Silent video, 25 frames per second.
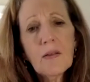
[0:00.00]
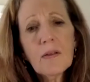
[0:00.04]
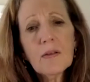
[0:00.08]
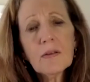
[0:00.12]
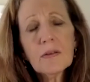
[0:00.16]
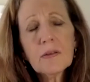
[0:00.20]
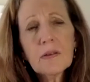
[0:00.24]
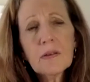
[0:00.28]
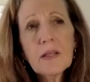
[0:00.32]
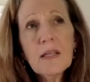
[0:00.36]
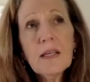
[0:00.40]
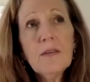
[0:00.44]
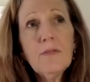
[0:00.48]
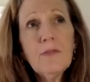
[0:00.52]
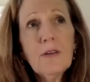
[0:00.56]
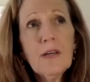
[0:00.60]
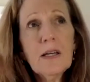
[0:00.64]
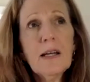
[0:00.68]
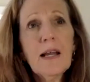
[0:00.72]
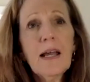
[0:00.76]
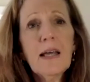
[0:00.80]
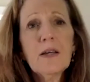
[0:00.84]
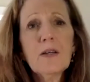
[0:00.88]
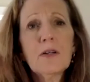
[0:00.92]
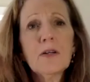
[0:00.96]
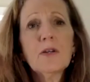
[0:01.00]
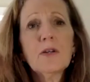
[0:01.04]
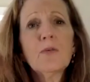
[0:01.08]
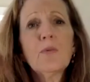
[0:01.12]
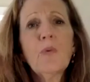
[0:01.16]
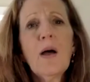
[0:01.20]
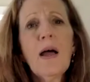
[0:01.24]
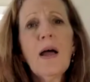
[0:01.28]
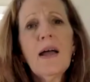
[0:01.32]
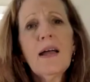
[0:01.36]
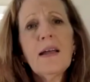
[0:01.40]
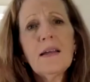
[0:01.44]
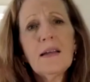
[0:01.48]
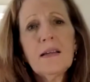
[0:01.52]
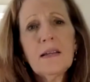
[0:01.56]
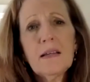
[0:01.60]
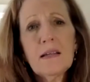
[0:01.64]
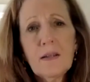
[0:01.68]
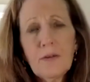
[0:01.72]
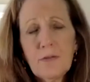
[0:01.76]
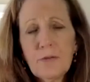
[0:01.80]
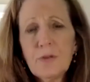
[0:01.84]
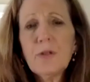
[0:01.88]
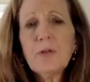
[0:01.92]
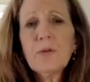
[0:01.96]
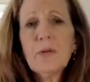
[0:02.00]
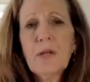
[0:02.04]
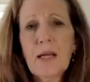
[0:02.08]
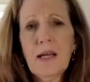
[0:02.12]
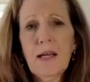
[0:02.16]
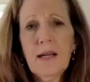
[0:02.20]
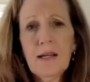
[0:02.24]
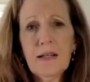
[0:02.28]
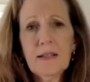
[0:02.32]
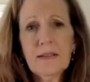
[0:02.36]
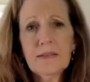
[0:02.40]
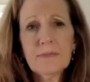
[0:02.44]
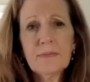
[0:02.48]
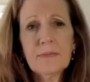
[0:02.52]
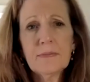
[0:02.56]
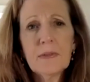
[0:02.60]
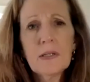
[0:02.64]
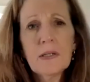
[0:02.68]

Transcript: leave in a good way if you can.